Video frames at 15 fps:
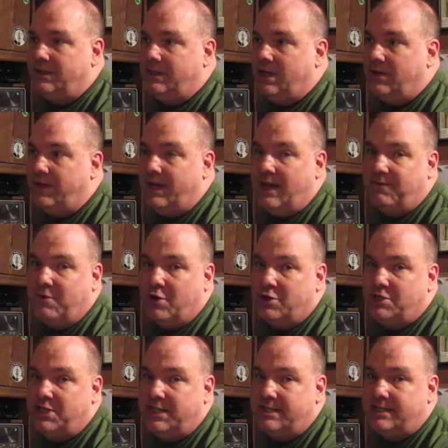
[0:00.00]

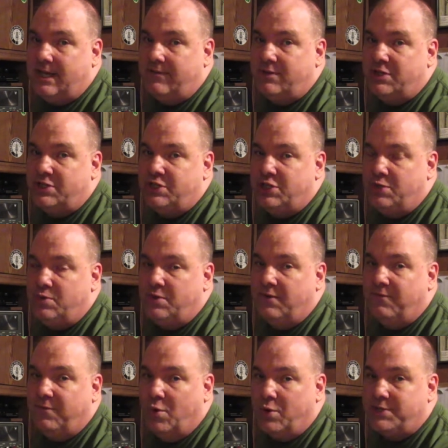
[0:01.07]
FT-221R is tuned to
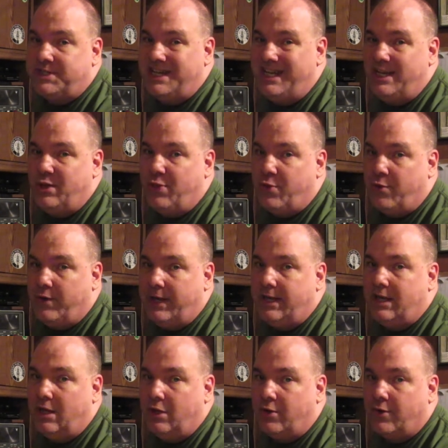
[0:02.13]
1430
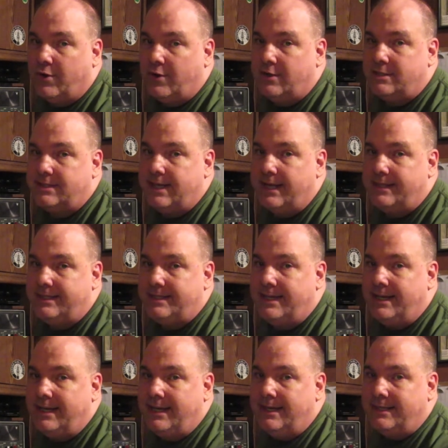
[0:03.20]
kilohertz. That's
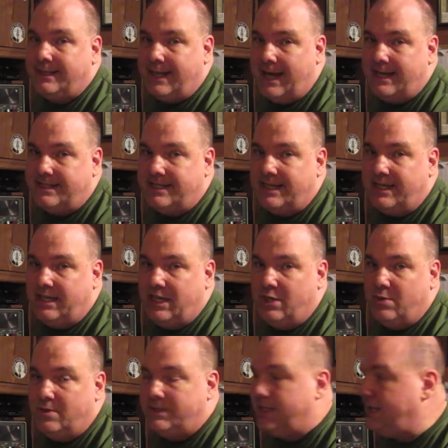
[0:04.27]

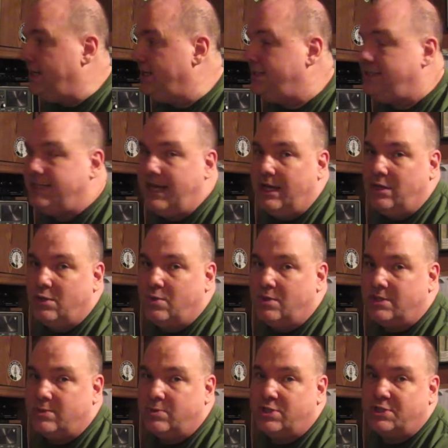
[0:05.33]
KZQZ in St.
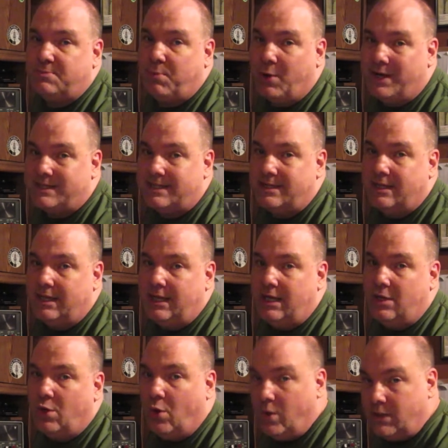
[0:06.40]
Louis, which is presently
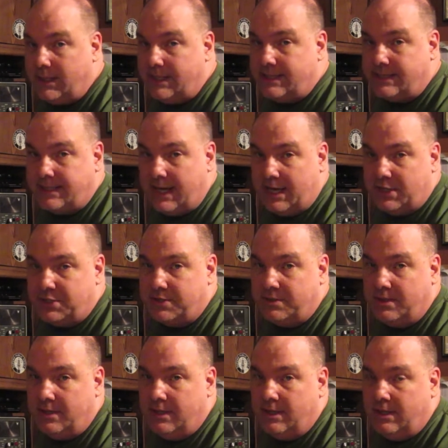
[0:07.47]
an oldies station.
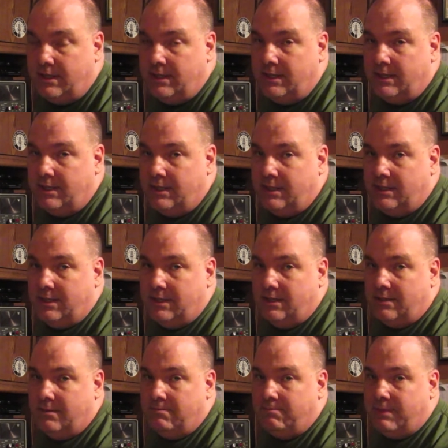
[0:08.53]

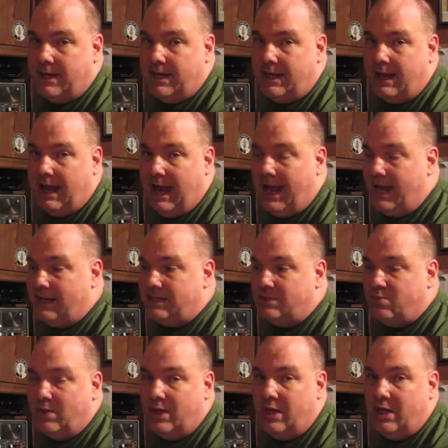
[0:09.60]
But
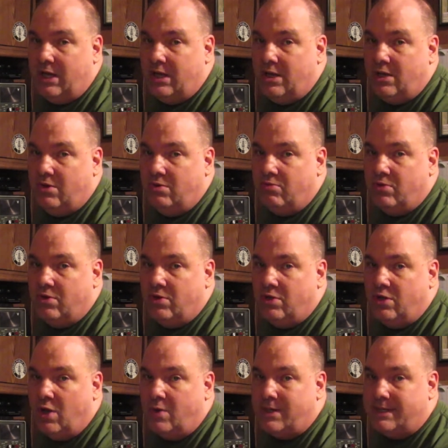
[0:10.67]
as we
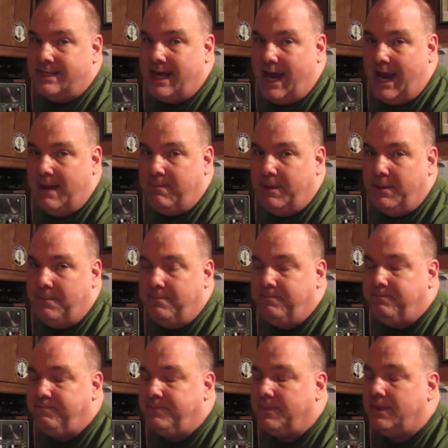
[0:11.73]
go to tape,
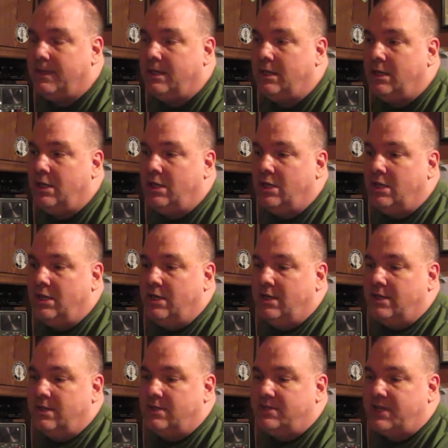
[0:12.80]

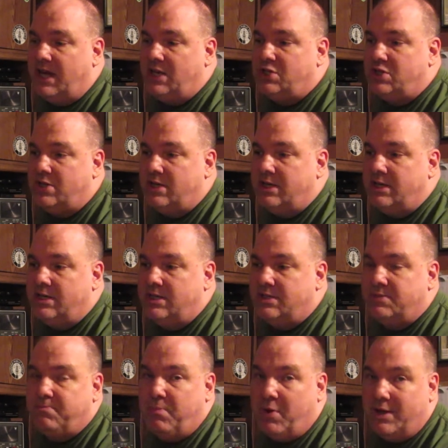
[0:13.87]
the station
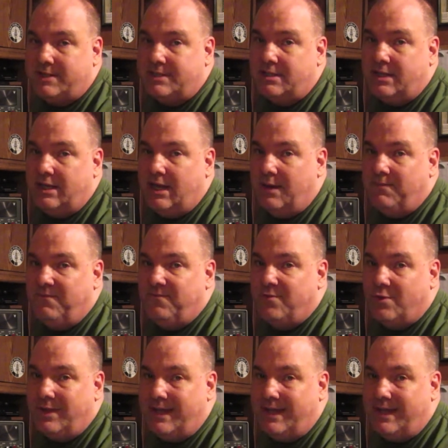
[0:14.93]
is presently up for